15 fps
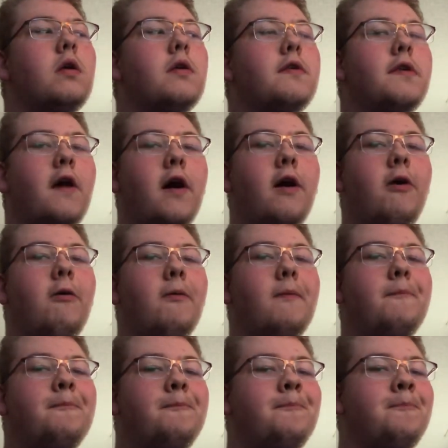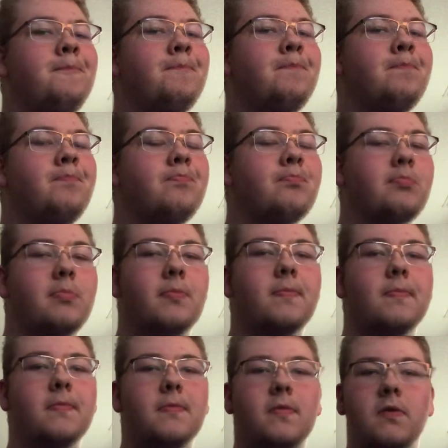So,
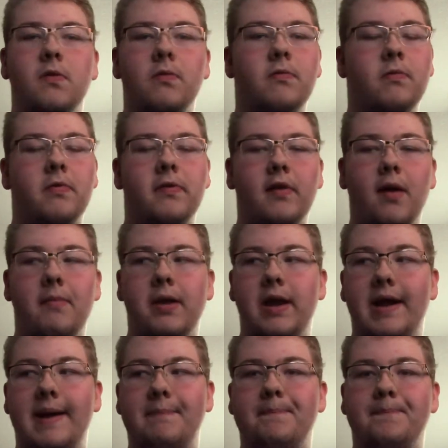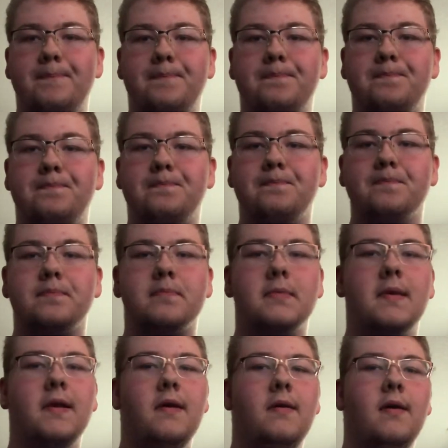to sum it up,
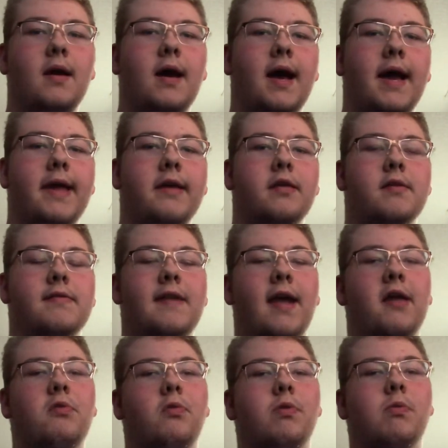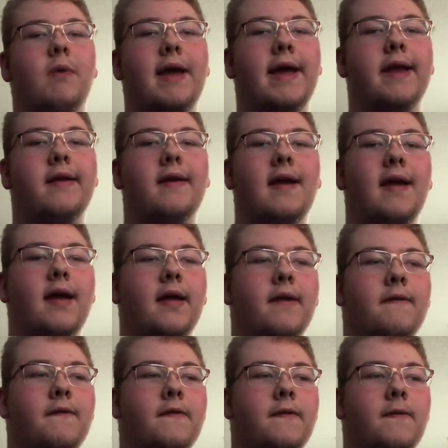I stand with Wade,
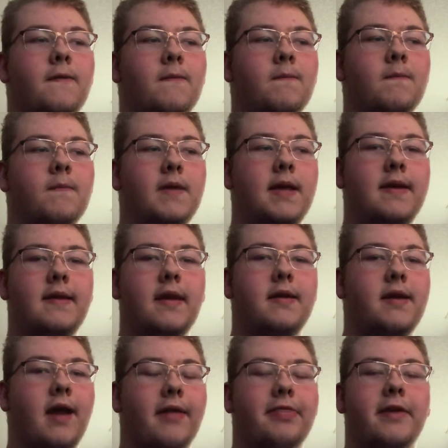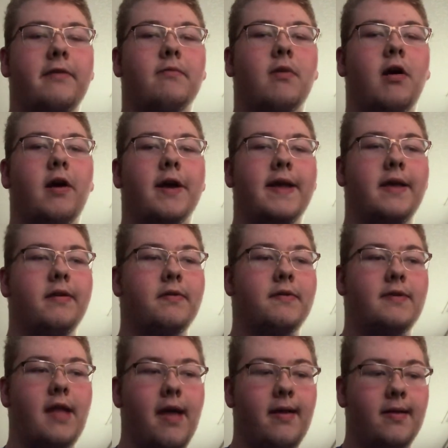and he did nothing wrong. He's
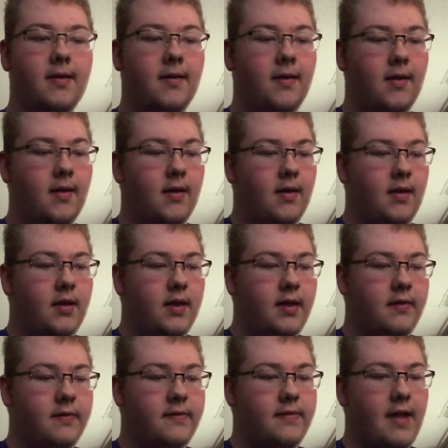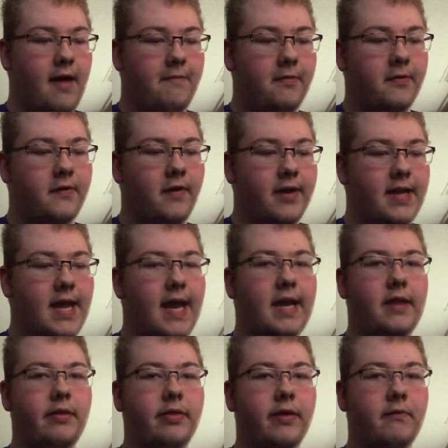never done
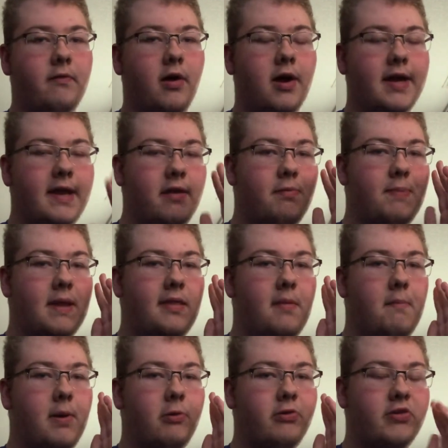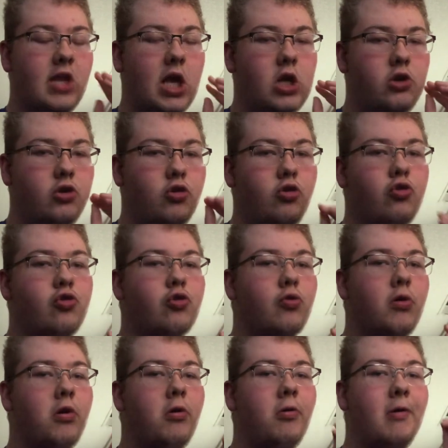anything wrong. He's been the most
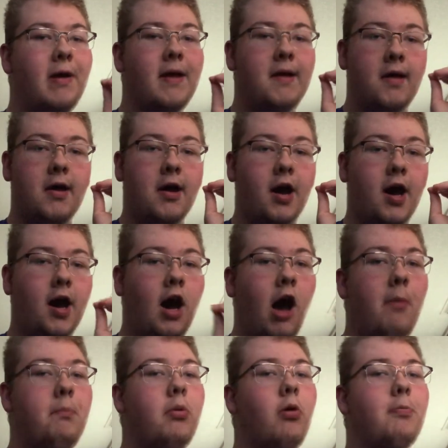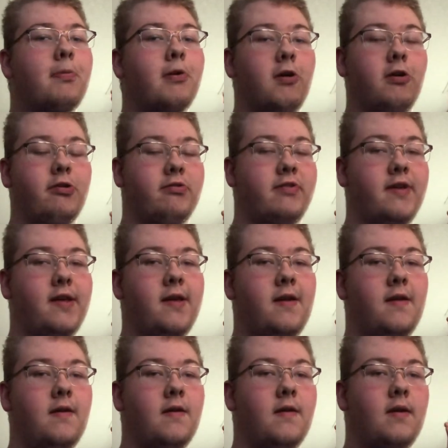neutral, humble person
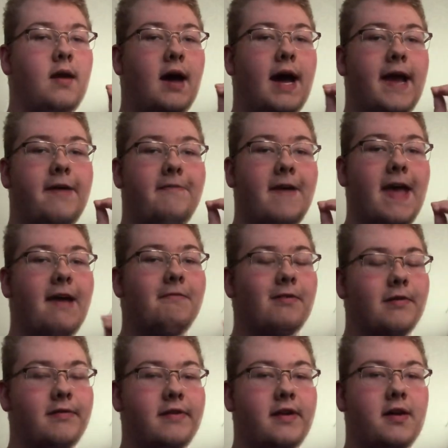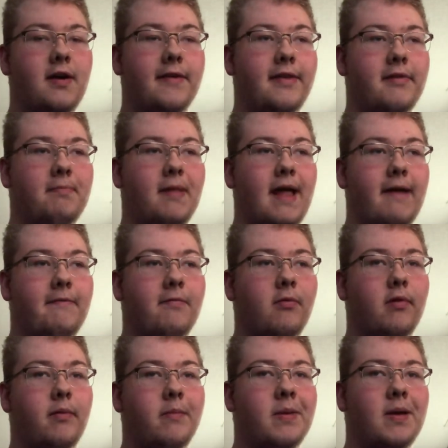I have ever seen on this
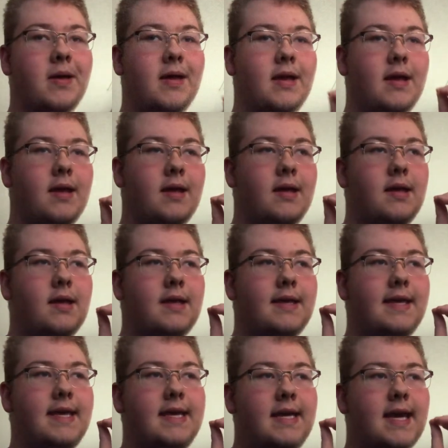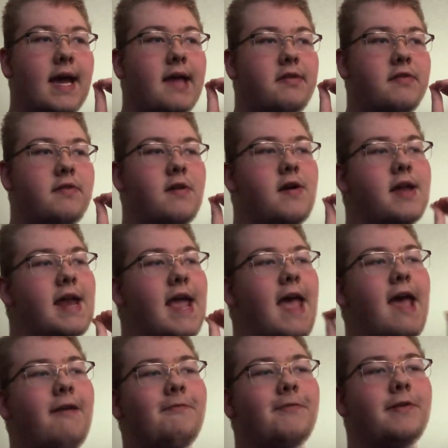platform. He has done
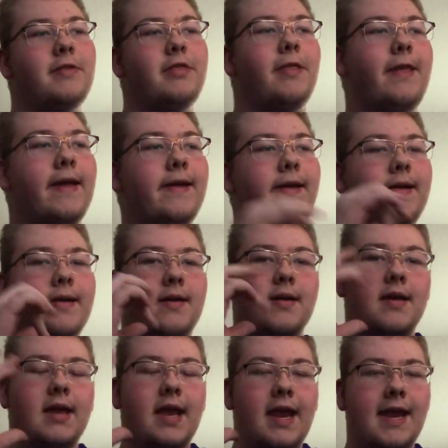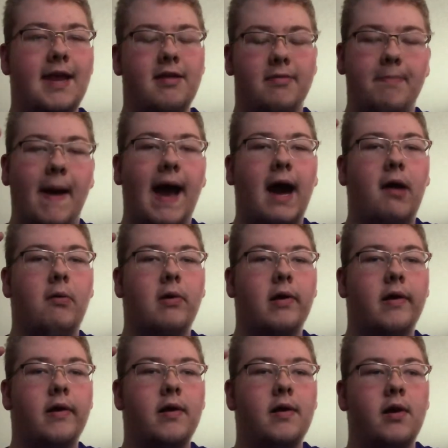everything in his
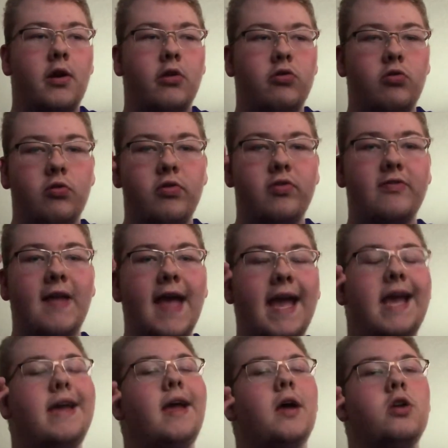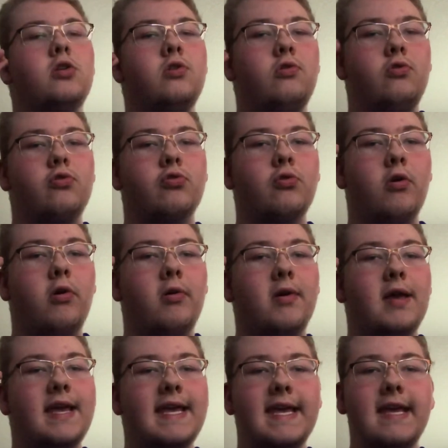power to stay neutral,
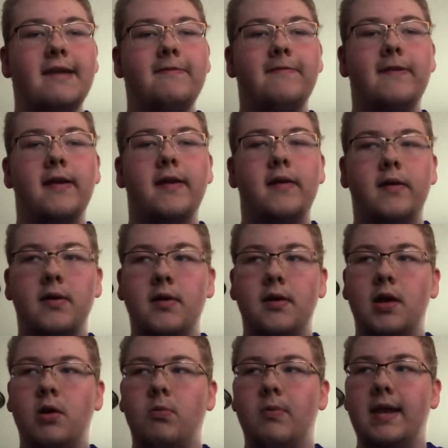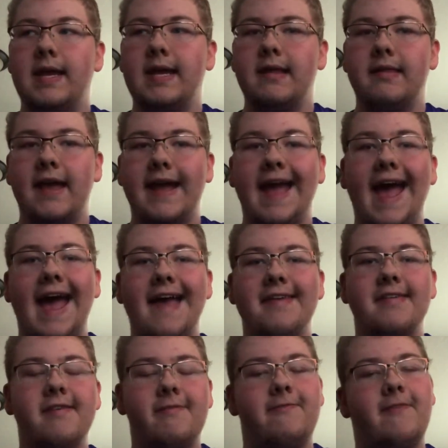even when he like
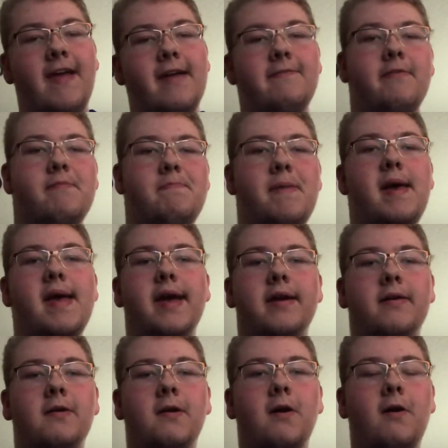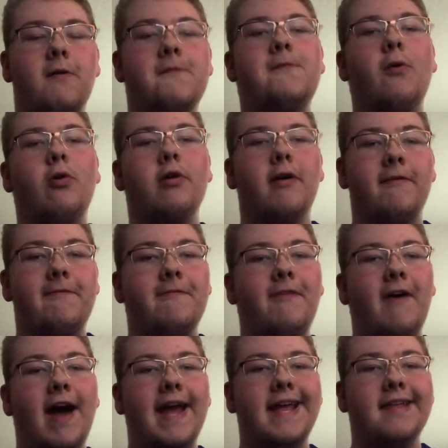has a favorite pick for a
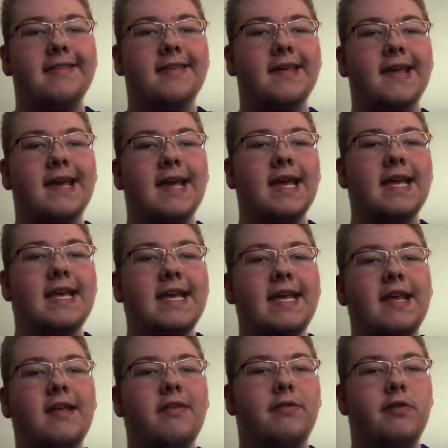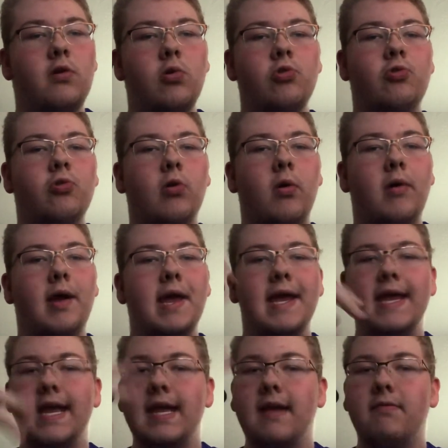fight. He is neutral.
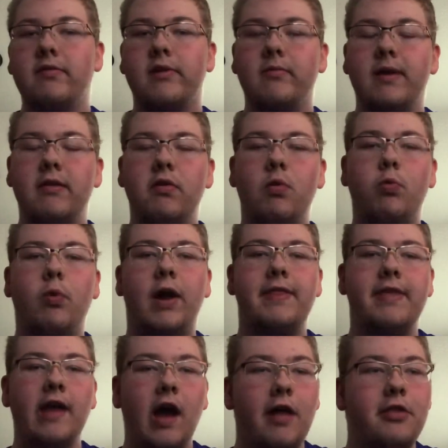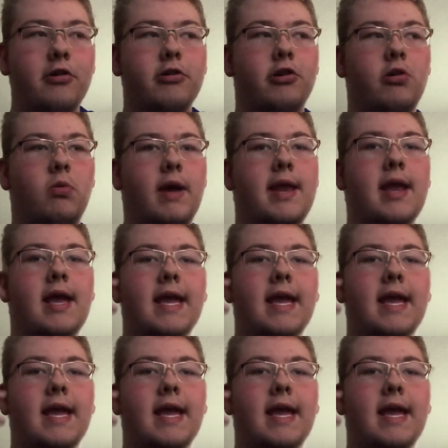He gives the reasons why the other could win.